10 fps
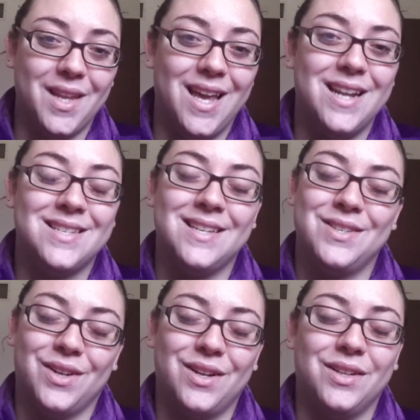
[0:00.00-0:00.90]
and it
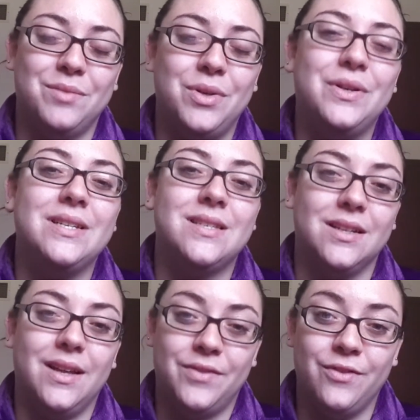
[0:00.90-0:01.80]
says, look at all the beauty
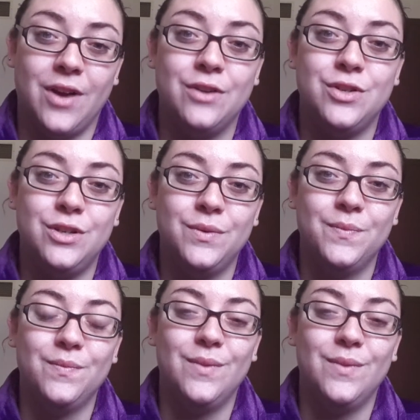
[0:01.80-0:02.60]
still left around you